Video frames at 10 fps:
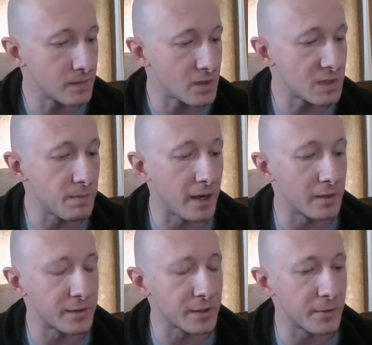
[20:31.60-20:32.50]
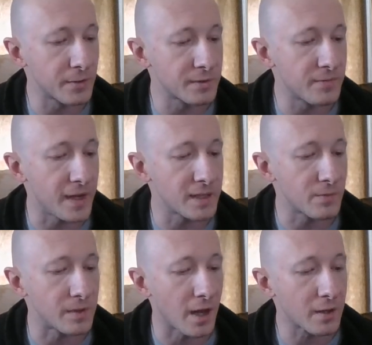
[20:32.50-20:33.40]
The smile on the girl's face
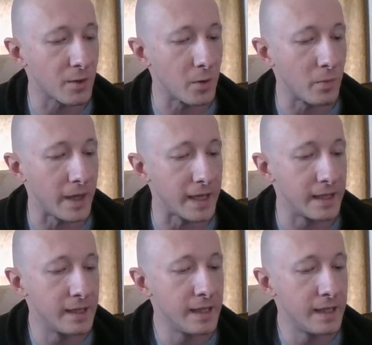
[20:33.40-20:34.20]
would not go away